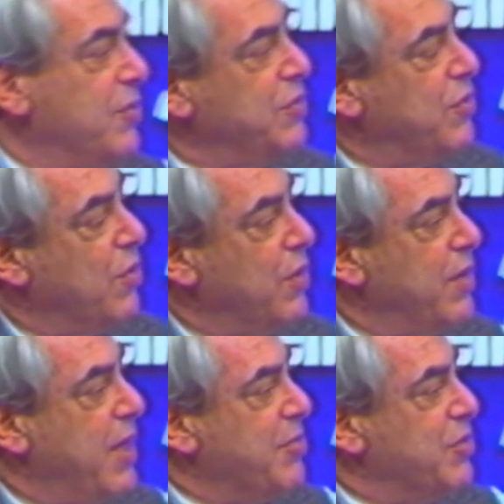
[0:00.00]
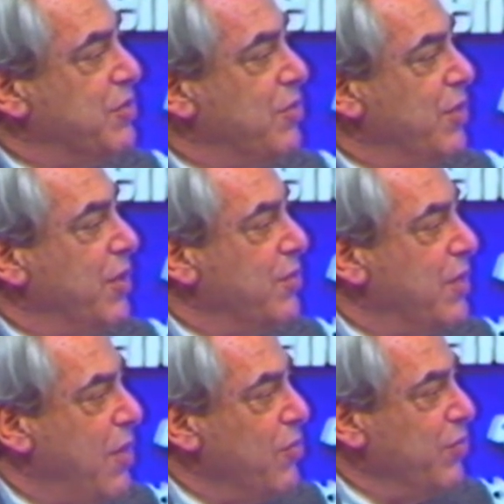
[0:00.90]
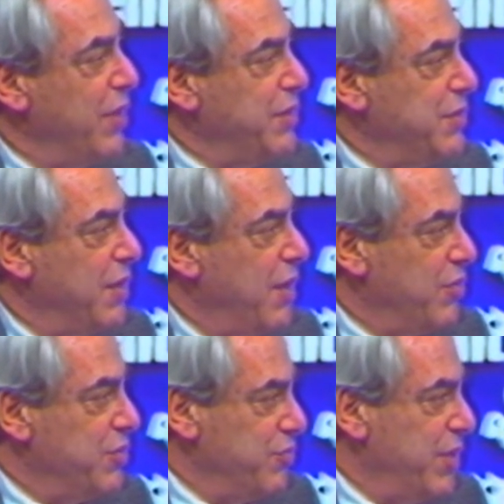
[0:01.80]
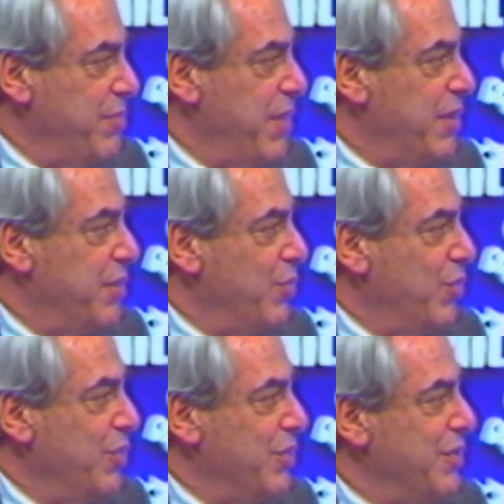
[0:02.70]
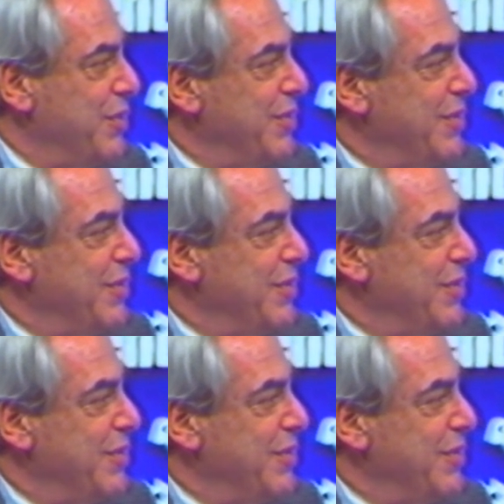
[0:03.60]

could you corner the laboratory on how really how to really make it work?